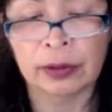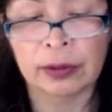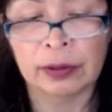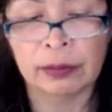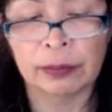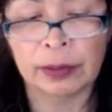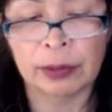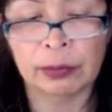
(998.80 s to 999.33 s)

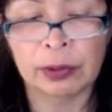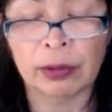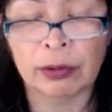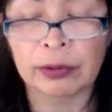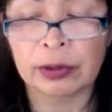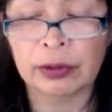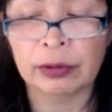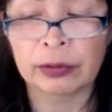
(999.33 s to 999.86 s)
But we
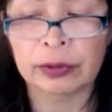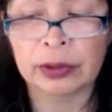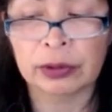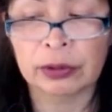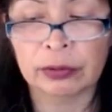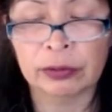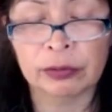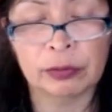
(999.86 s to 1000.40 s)
already know that
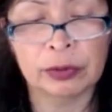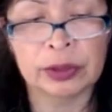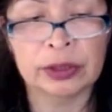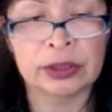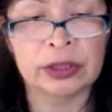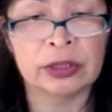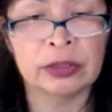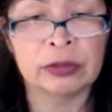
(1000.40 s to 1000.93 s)
the earth will
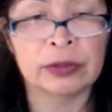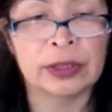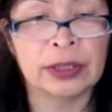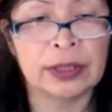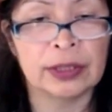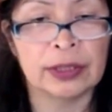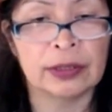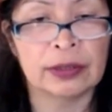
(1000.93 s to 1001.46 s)
continue
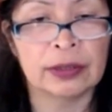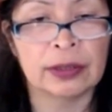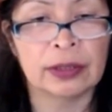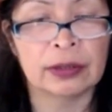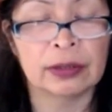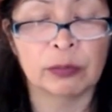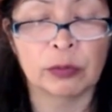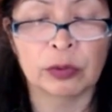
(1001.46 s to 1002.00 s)
heating,
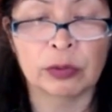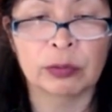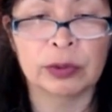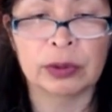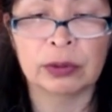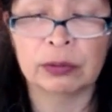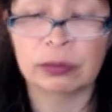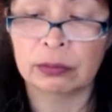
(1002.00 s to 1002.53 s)
and the more
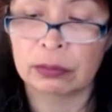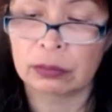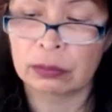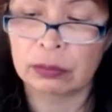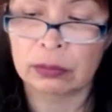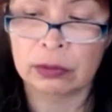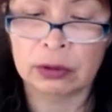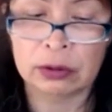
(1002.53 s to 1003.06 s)
we
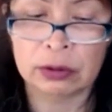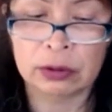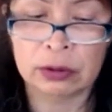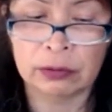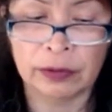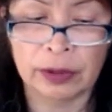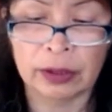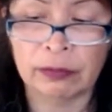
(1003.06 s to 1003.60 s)

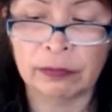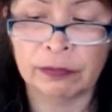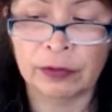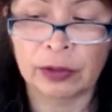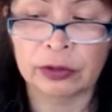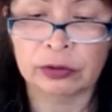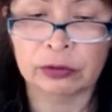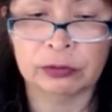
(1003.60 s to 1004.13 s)
develop
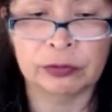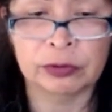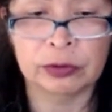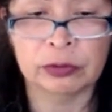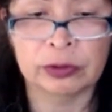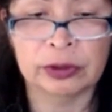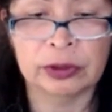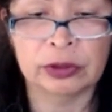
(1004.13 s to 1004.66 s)
fossil
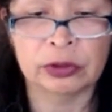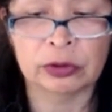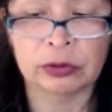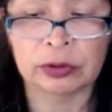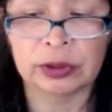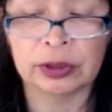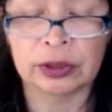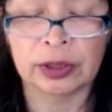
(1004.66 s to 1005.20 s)
fuel
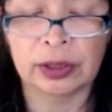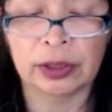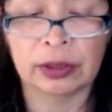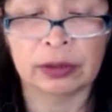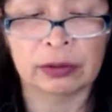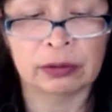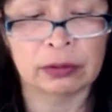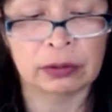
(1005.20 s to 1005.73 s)
industry
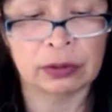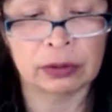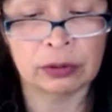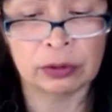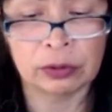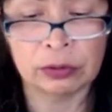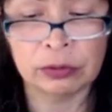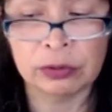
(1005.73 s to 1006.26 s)
and
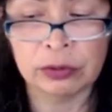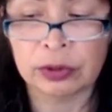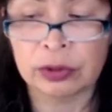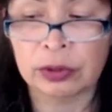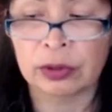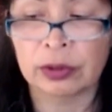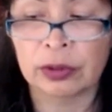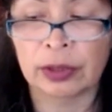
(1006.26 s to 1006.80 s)

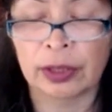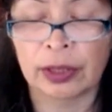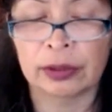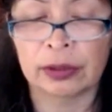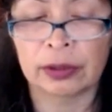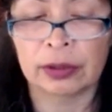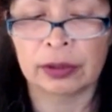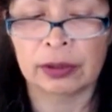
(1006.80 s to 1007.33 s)
use
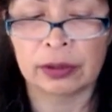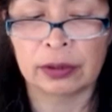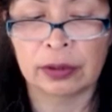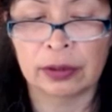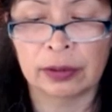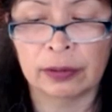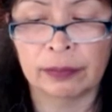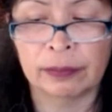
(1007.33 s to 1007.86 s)
that
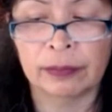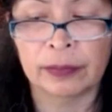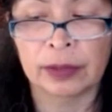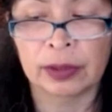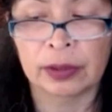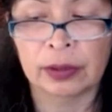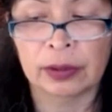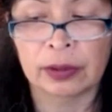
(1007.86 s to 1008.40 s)
um,
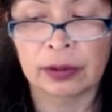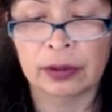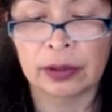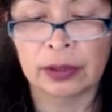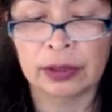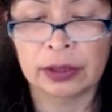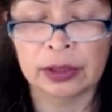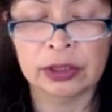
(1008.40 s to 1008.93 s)

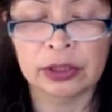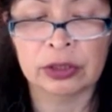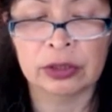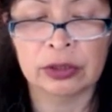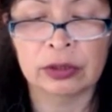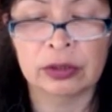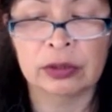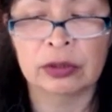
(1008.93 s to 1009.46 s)
addiction,